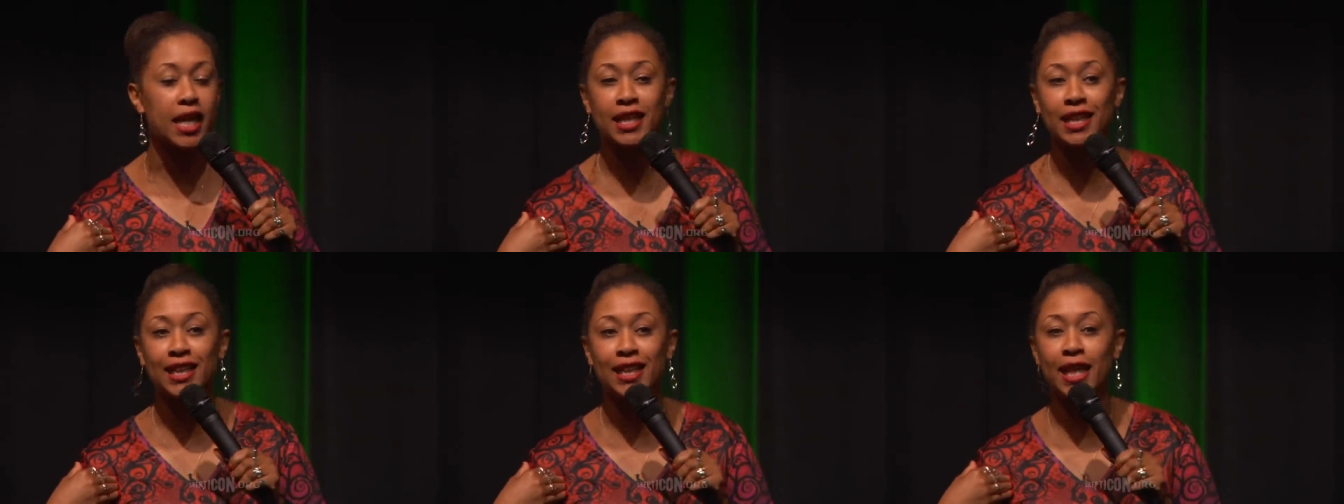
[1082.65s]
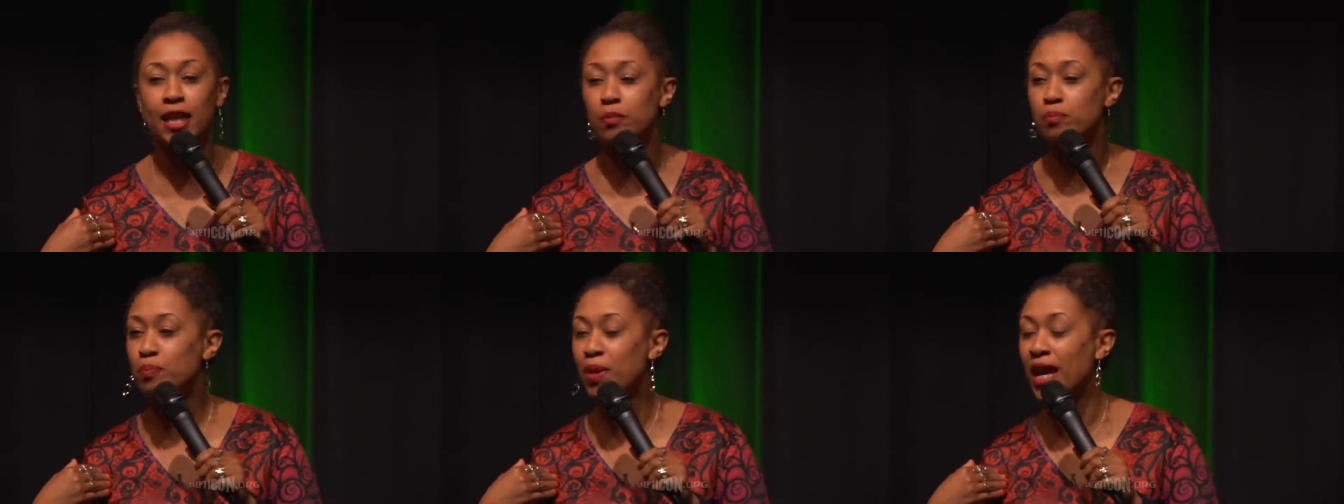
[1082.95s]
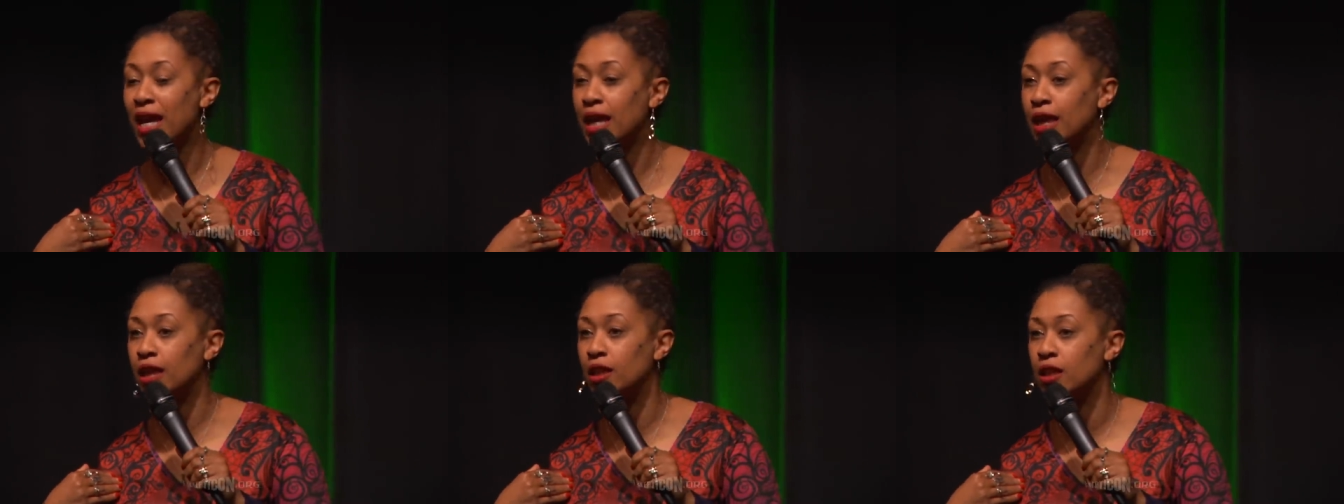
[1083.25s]
and lead
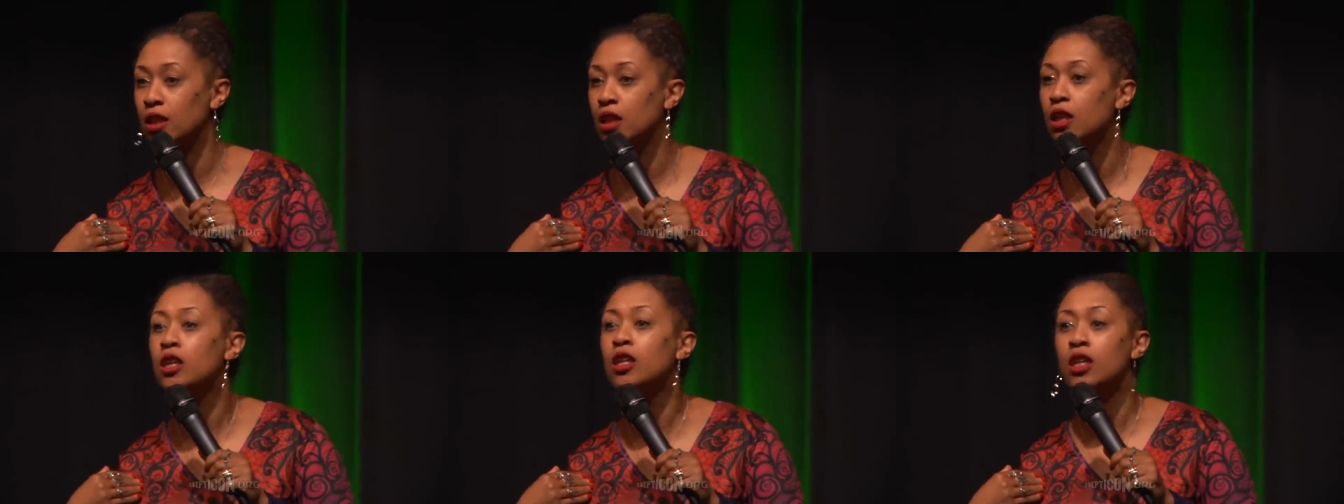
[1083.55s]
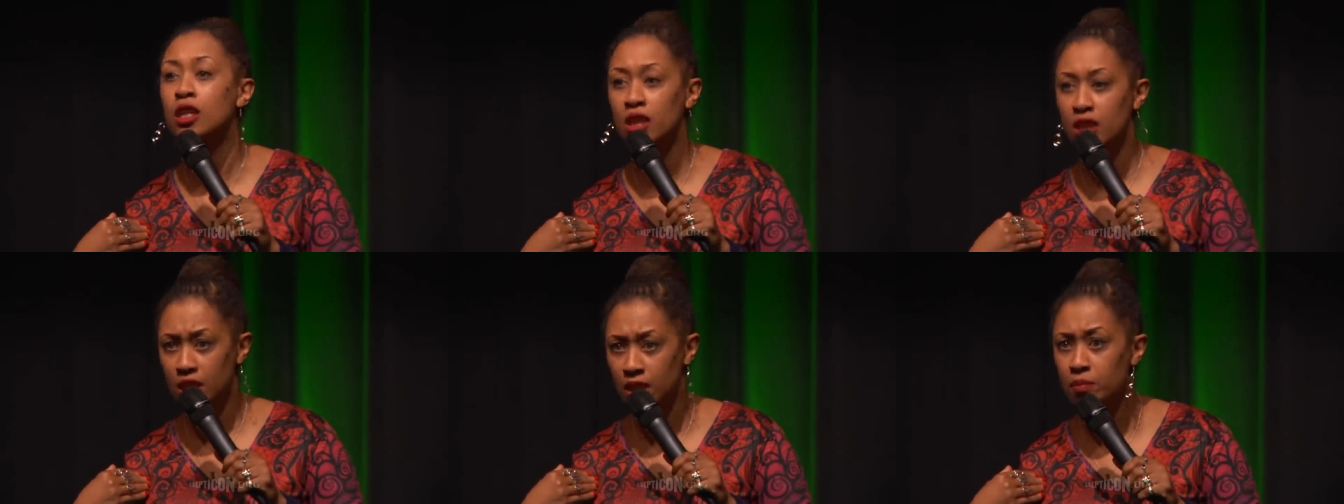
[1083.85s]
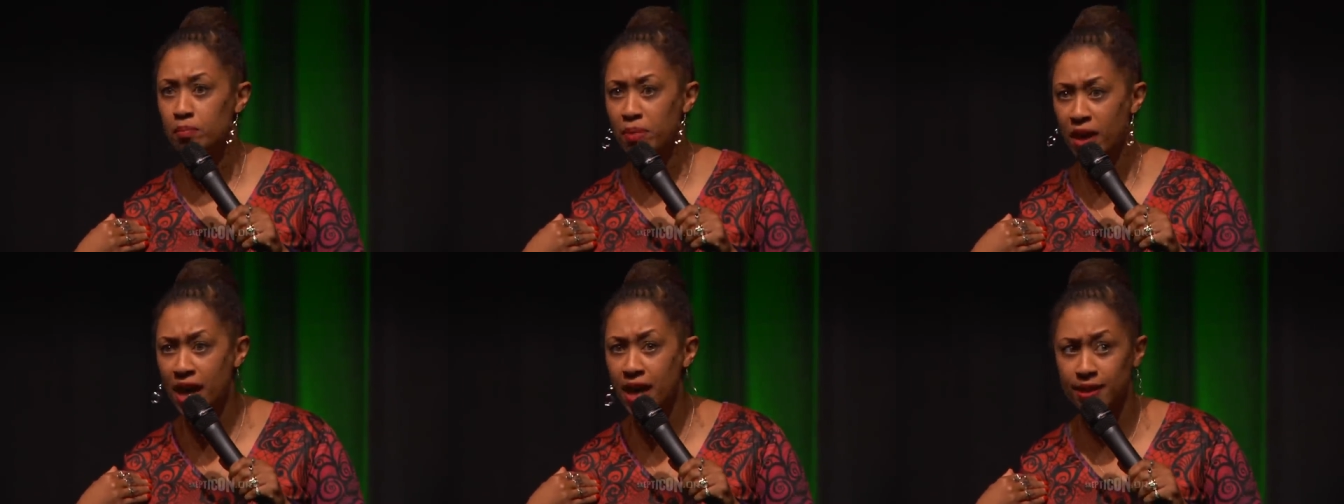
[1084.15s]
paint.
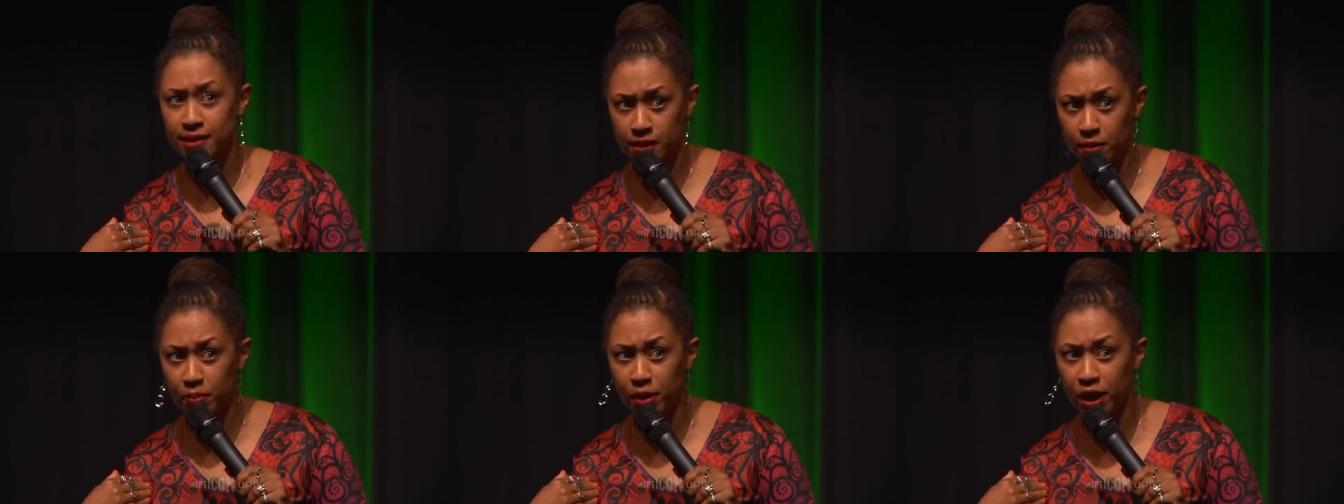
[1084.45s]
Past the